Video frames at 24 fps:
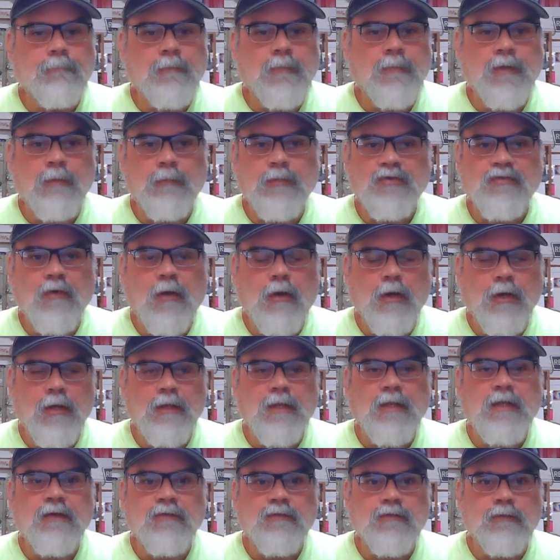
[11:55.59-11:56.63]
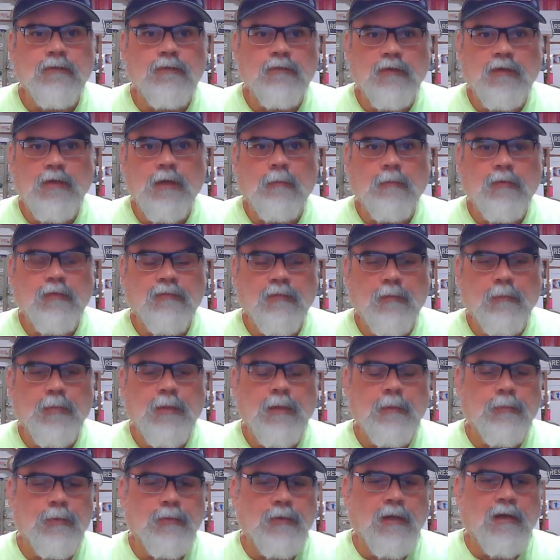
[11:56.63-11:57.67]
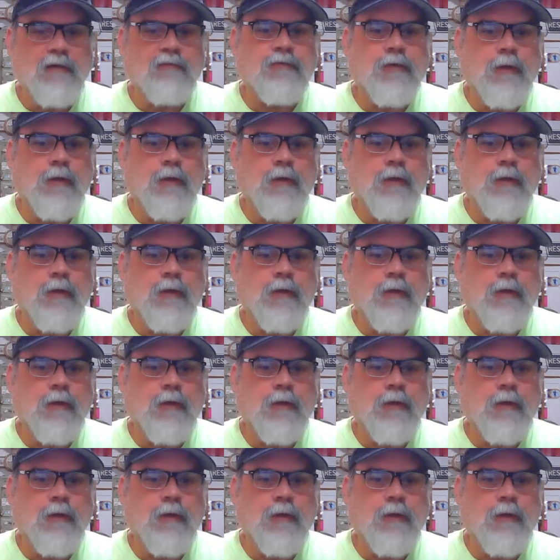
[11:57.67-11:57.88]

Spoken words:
the majority of the issues are coming from people not